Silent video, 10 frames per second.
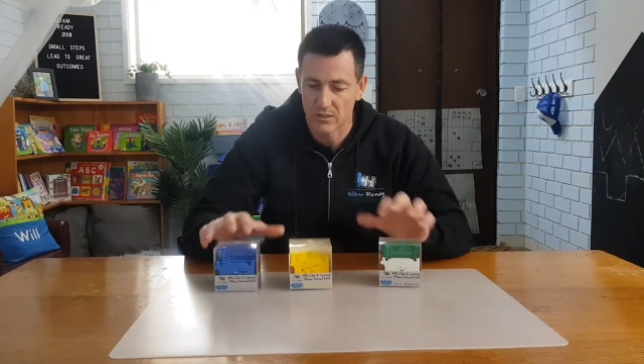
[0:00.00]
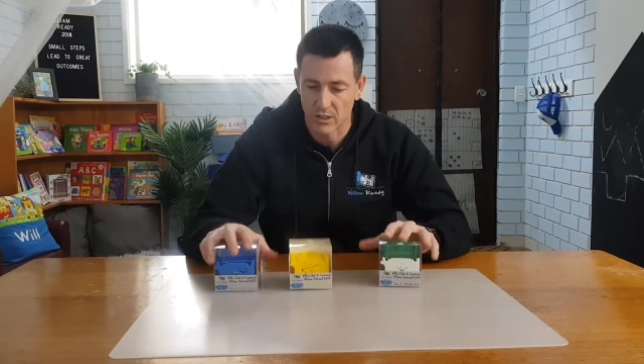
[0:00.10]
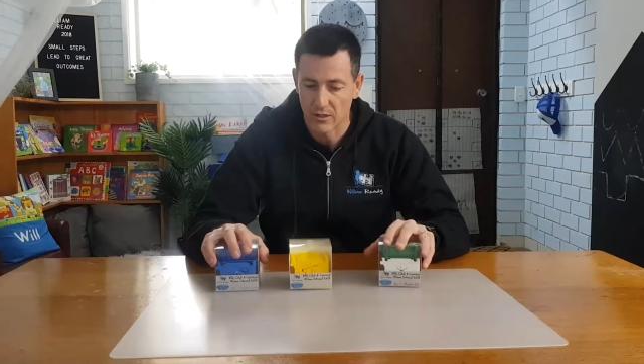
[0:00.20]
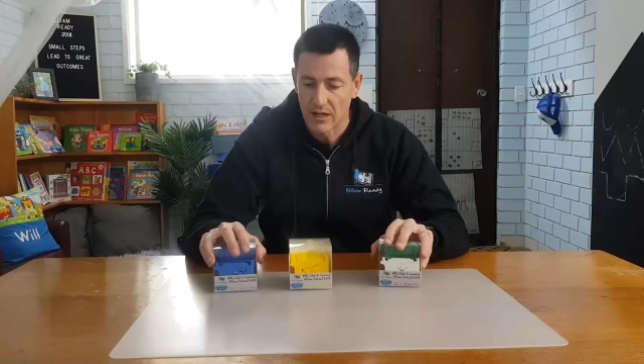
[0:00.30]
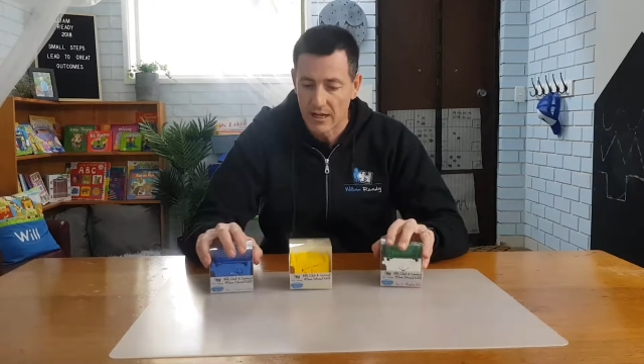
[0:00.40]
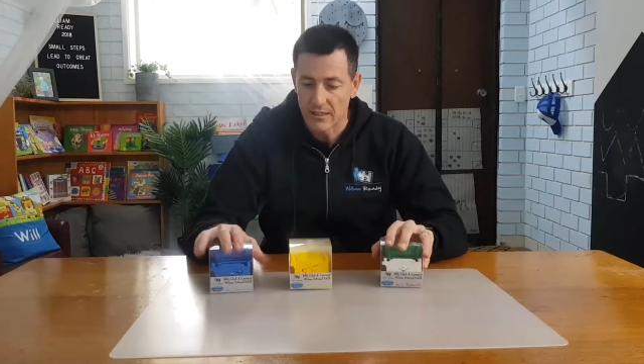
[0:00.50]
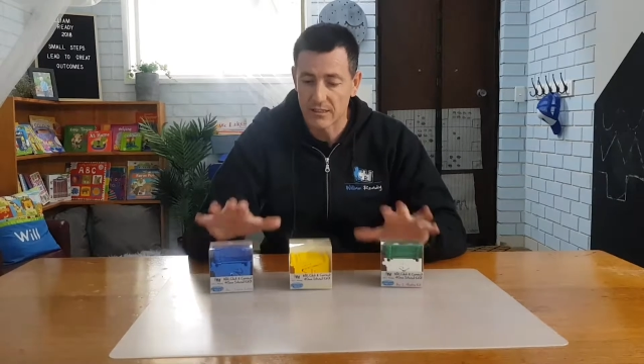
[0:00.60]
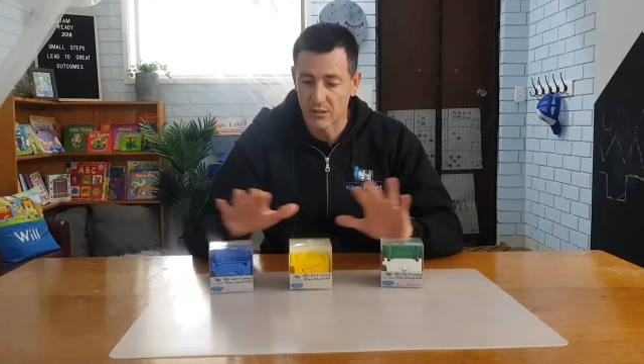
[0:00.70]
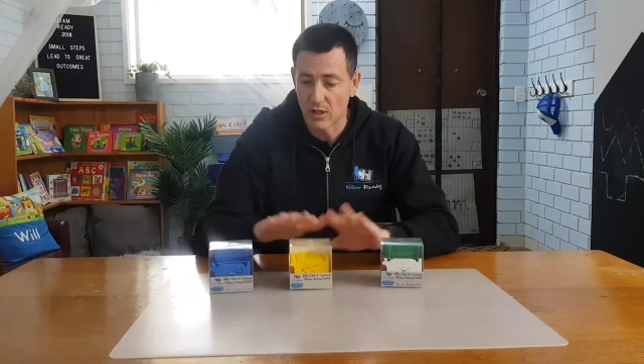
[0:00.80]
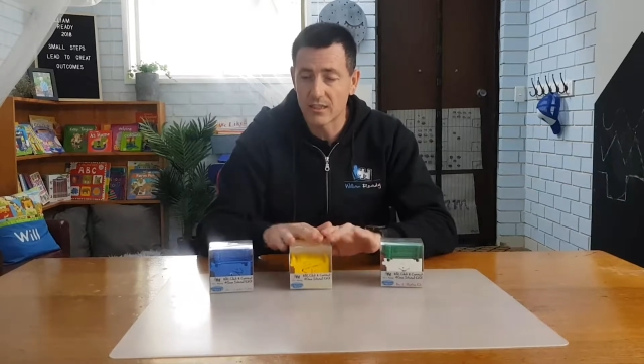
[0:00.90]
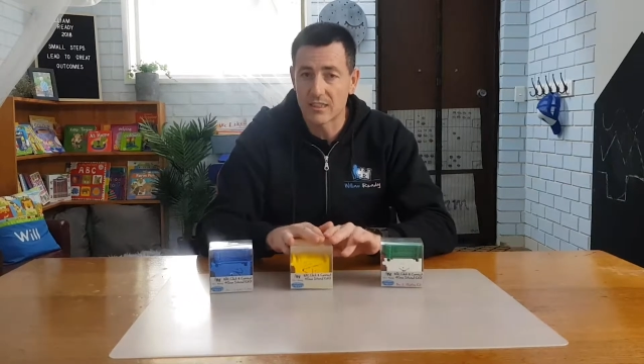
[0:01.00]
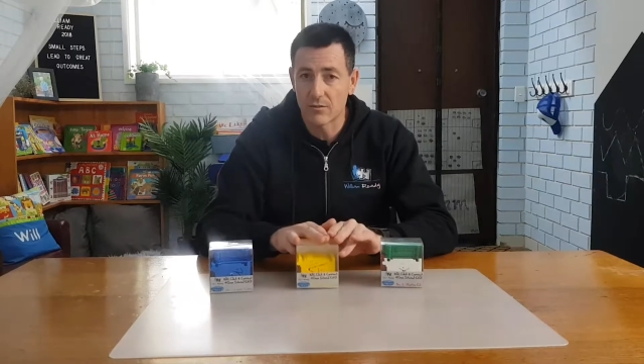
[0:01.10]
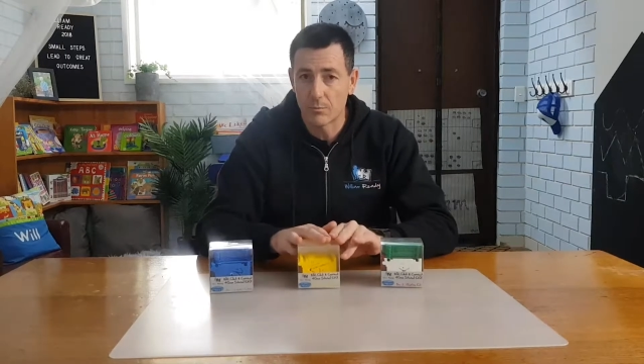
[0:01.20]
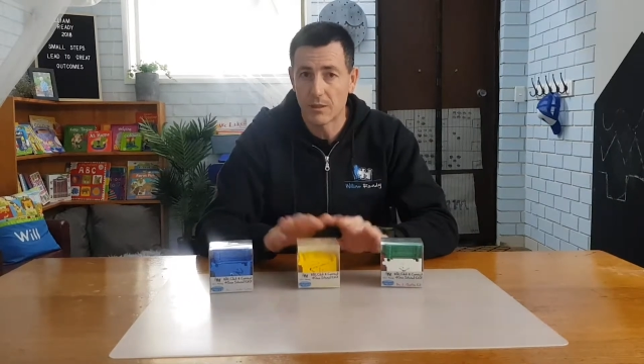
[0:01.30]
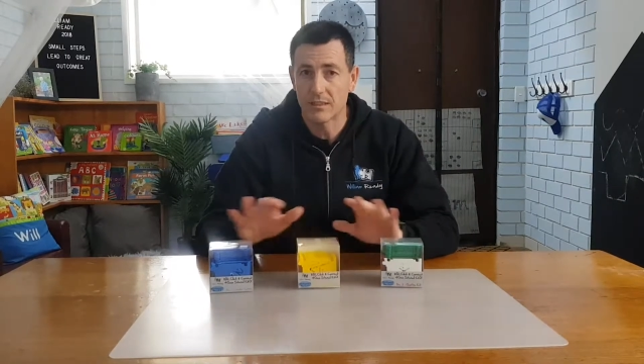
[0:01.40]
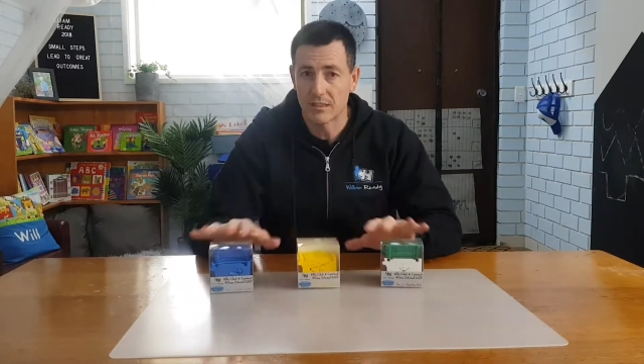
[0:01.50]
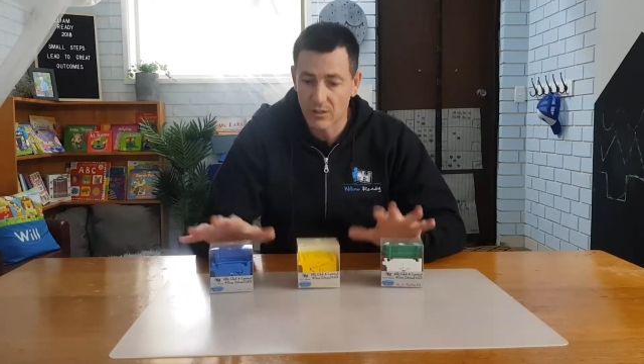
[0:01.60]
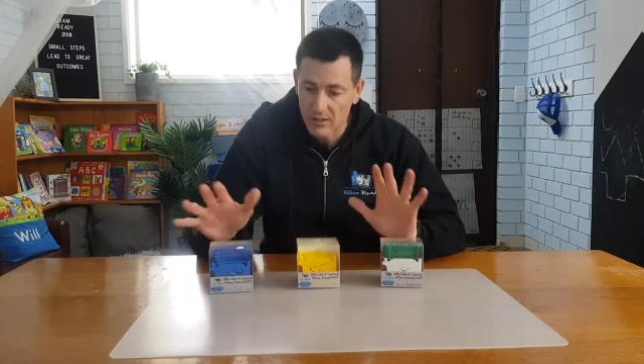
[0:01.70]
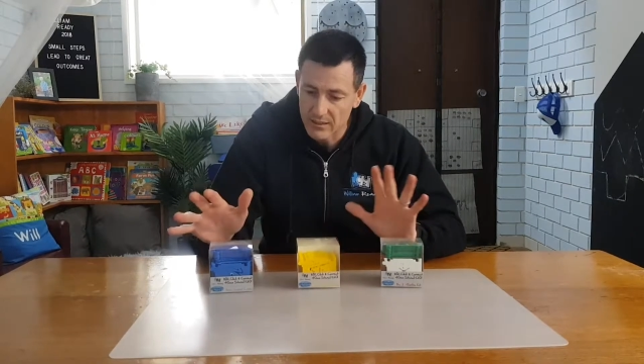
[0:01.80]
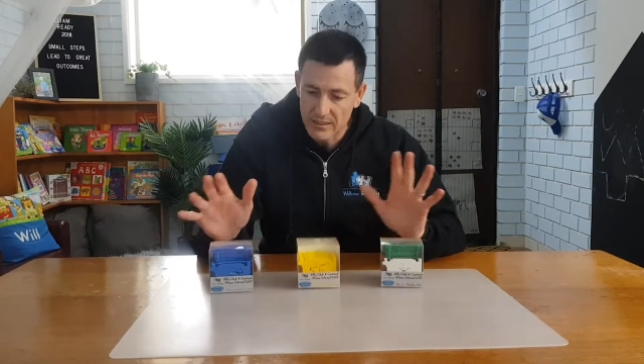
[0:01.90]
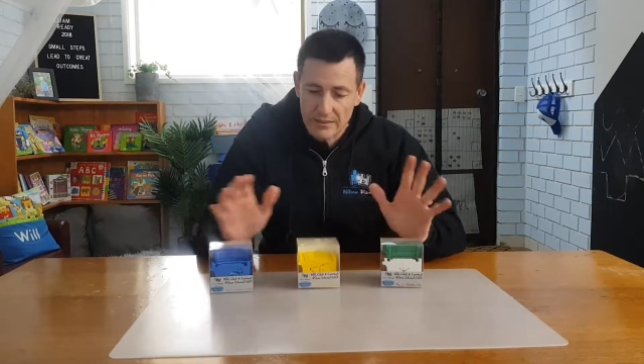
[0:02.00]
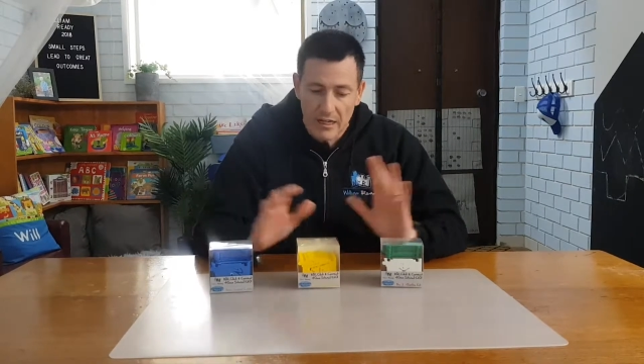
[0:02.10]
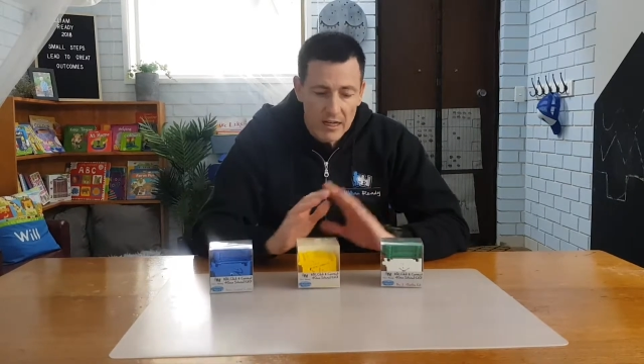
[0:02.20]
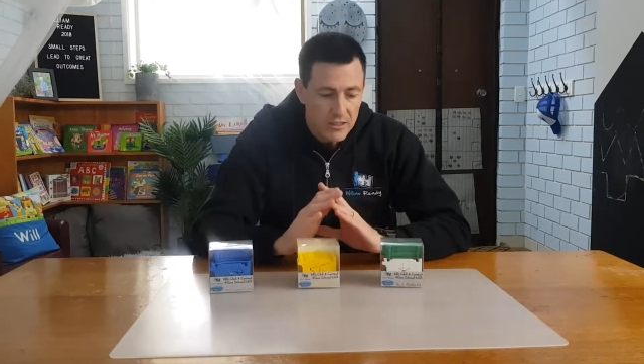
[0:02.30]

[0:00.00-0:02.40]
So it's 97 pieces, like I said.